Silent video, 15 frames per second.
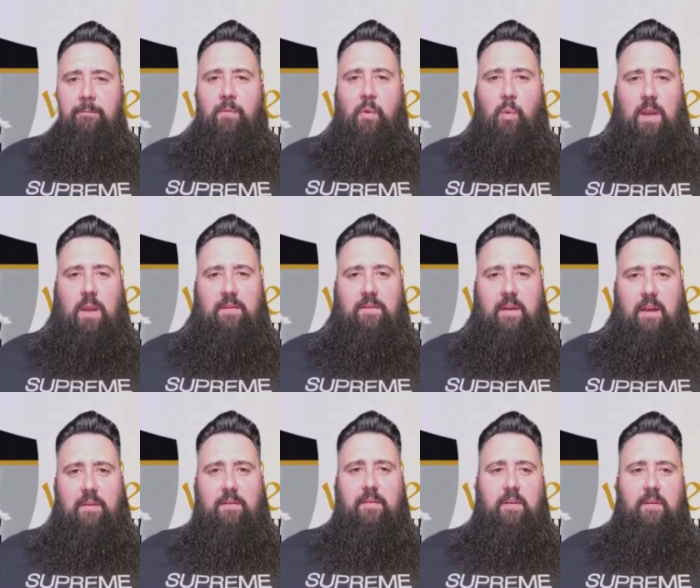what it
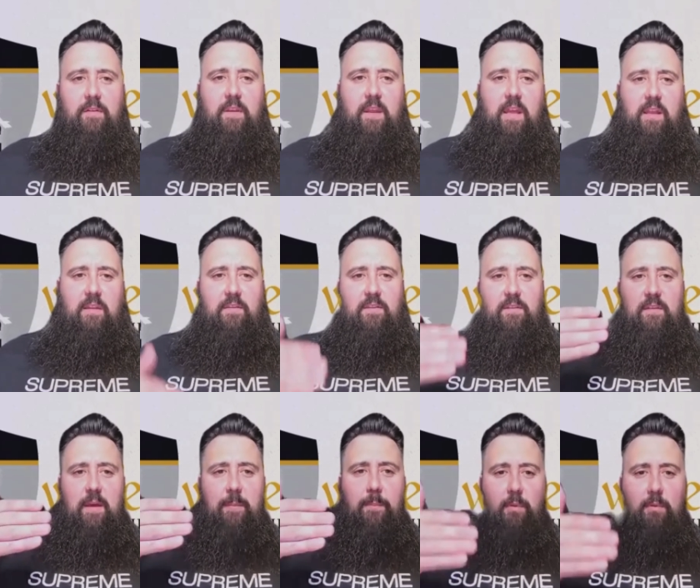does is it
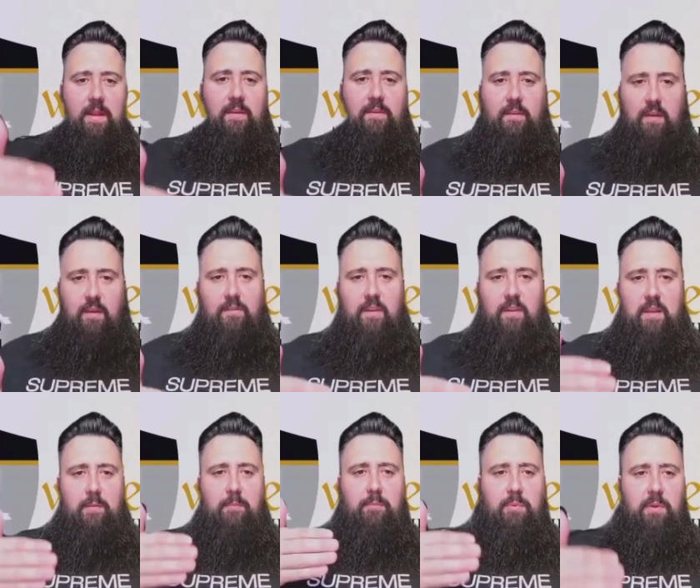separates us and
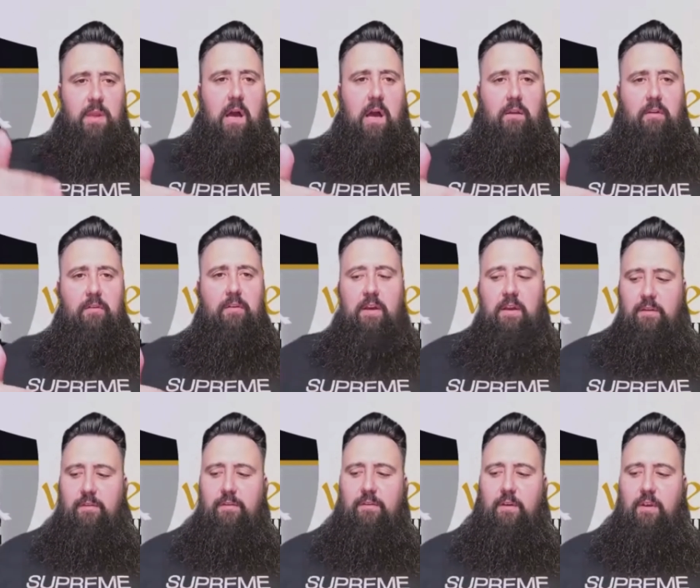it blocks
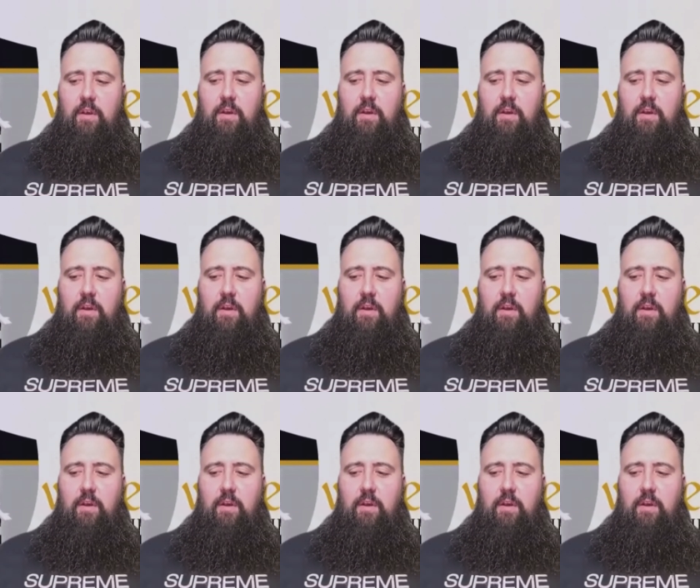us